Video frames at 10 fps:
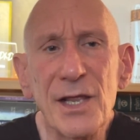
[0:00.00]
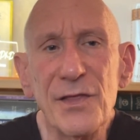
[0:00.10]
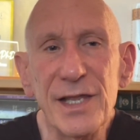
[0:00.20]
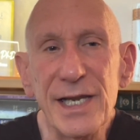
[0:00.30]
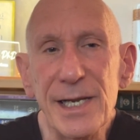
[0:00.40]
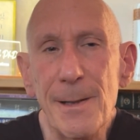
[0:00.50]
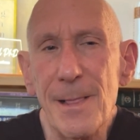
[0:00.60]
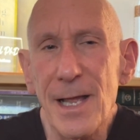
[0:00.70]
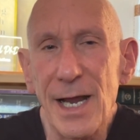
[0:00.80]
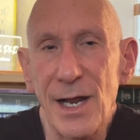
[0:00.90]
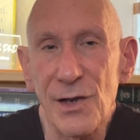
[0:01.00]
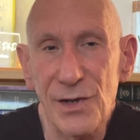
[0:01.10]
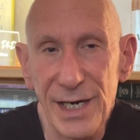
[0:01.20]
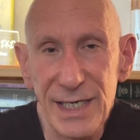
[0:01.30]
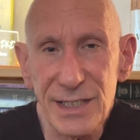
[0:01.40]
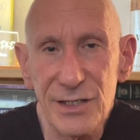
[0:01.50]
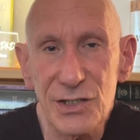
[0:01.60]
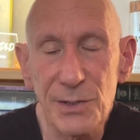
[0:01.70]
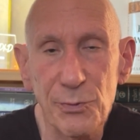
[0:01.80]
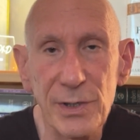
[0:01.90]
The Alaska
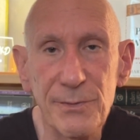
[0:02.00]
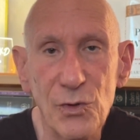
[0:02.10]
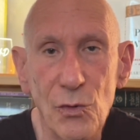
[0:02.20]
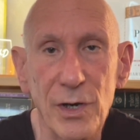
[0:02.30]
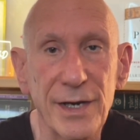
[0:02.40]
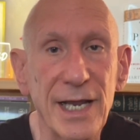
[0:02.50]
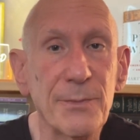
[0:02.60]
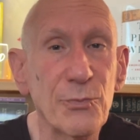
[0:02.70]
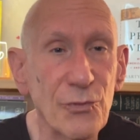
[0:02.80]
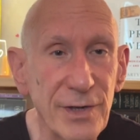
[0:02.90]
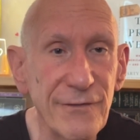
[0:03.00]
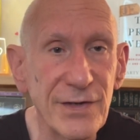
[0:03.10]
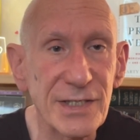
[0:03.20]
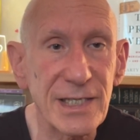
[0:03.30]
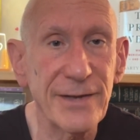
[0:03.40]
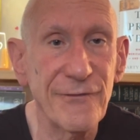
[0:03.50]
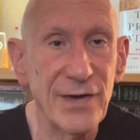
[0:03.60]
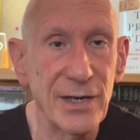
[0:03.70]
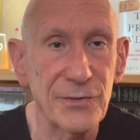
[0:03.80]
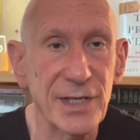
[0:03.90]
Supreme Court had previously
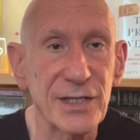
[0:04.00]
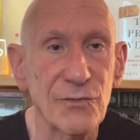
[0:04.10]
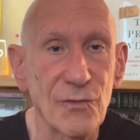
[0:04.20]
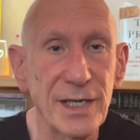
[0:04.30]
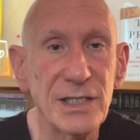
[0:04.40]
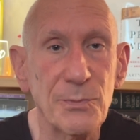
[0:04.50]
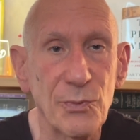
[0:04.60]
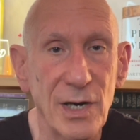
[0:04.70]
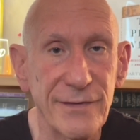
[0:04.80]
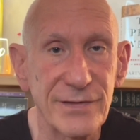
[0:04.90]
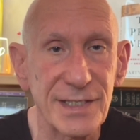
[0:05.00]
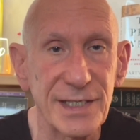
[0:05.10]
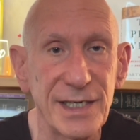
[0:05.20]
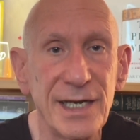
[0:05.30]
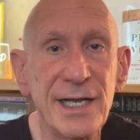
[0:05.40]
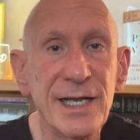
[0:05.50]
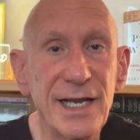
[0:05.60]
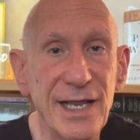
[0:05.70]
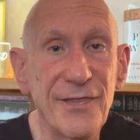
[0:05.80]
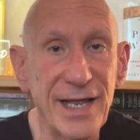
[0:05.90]
found that the right to privacy
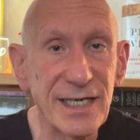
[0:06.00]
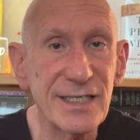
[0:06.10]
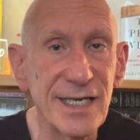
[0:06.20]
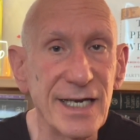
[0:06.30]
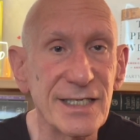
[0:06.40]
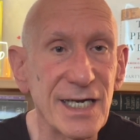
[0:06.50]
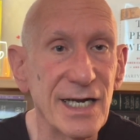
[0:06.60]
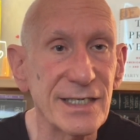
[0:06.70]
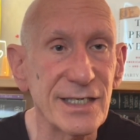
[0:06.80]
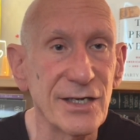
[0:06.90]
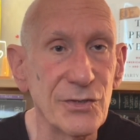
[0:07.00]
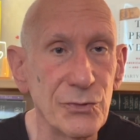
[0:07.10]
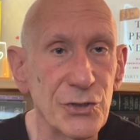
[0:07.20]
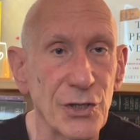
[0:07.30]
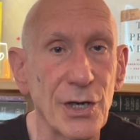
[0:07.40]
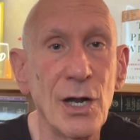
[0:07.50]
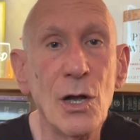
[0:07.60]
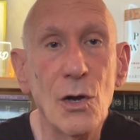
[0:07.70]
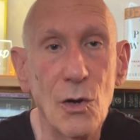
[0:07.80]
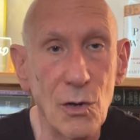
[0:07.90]
in that state's constitution
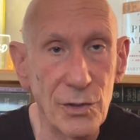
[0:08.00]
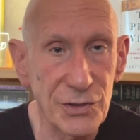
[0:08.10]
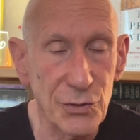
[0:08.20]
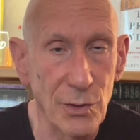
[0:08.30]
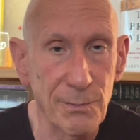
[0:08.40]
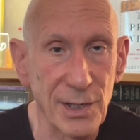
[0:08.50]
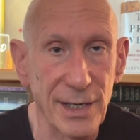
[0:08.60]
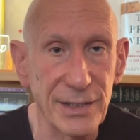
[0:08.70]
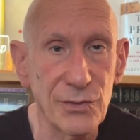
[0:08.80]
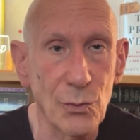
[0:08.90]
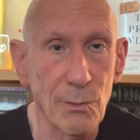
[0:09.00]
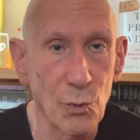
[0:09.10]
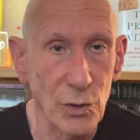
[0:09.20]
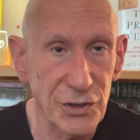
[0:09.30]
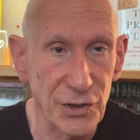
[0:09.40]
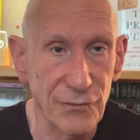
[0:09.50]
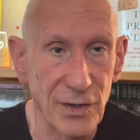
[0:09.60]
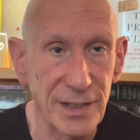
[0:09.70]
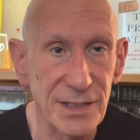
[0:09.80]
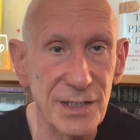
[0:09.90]
also applied to abortion
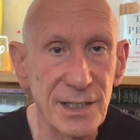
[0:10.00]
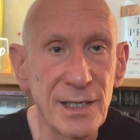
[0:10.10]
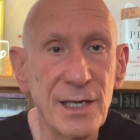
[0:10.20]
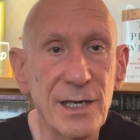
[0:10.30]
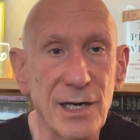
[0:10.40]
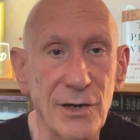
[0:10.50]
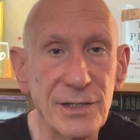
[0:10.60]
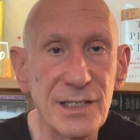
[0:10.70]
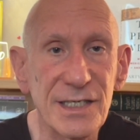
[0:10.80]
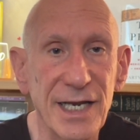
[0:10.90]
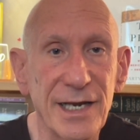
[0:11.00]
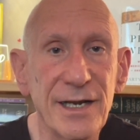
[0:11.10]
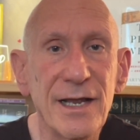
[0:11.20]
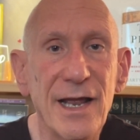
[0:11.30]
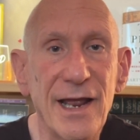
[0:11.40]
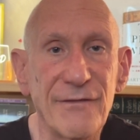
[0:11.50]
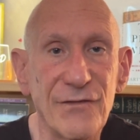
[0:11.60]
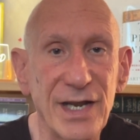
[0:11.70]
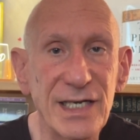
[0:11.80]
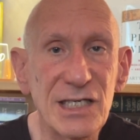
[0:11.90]
rights. Garton said
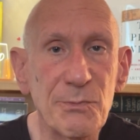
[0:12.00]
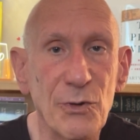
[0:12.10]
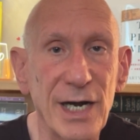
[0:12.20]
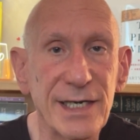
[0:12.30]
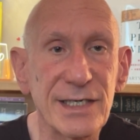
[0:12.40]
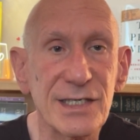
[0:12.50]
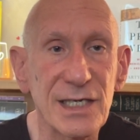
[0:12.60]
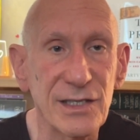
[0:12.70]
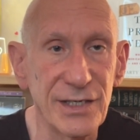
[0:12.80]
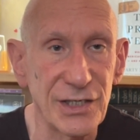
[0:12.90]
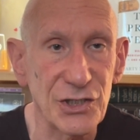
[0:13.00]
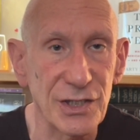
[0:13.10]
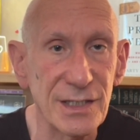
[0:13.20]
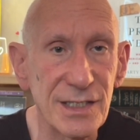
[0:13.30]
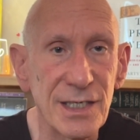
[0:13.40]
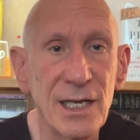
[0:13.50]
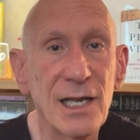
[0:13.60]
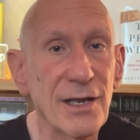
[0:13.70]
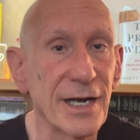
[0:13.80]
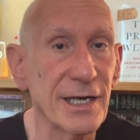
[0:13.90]
advanced practice clinicians,
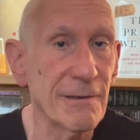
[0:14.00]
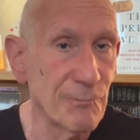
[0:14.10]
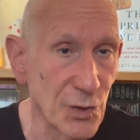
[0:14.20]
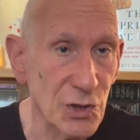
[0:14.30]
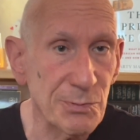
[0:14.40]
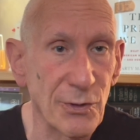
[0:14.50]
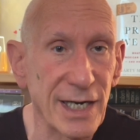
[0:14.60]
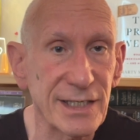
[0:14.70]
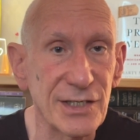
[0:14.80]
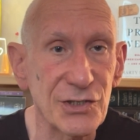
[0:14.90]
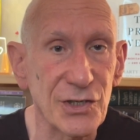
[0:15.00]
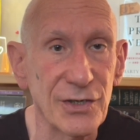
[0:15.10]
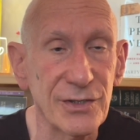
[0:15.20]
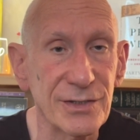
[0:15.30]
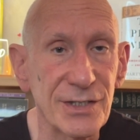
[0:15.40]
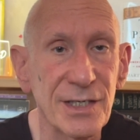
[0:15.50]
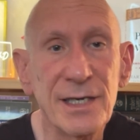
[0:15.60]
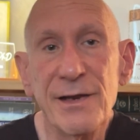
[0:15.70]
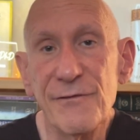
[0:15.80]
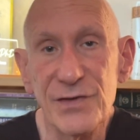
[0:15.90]
like nurse practitioners,
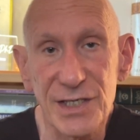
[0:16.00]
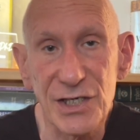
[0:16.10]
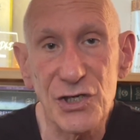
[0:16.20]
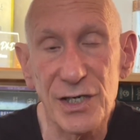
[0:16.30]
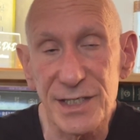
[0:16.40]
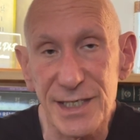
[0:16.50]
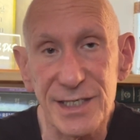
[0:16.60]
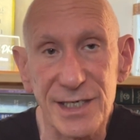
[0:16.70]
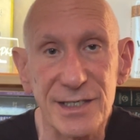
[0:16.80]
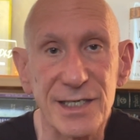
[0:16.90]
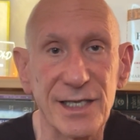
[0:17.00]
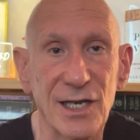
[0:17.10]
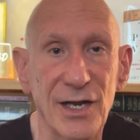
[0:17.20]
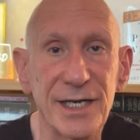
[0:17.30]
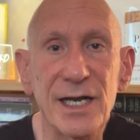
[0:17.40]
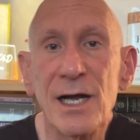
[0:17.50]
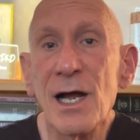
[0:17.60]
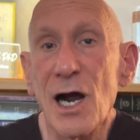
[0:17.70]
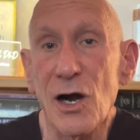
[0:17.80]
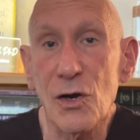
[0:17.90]
physician assistants, and the like,
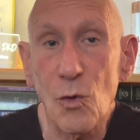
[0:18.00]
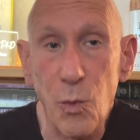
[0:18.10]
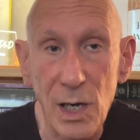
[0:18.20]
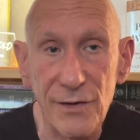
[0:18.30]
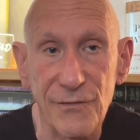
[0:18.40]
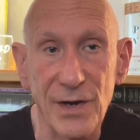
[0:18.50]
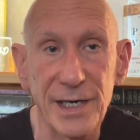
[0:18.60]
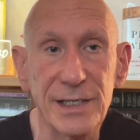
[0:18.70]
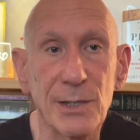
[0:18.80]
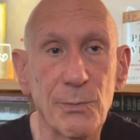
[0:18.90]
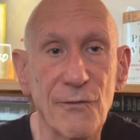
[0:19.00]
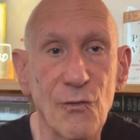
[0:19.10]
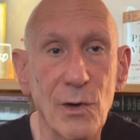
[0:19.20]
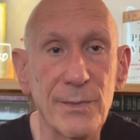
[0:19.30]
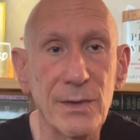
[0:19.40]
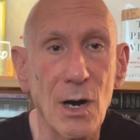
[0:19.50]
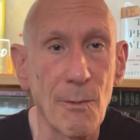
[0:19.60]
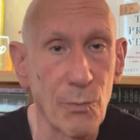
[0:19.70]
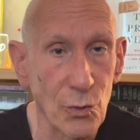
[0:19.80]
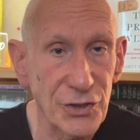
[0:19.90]
are qualified to perform an
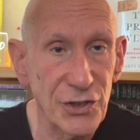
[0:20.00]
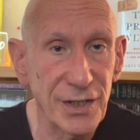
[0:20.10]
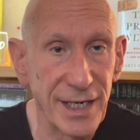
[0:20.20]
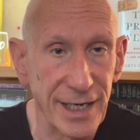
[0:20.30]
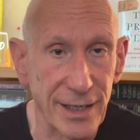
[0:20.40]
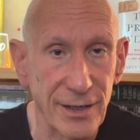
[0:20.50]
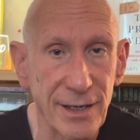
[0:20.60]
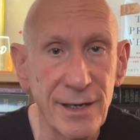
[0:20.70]
abortion care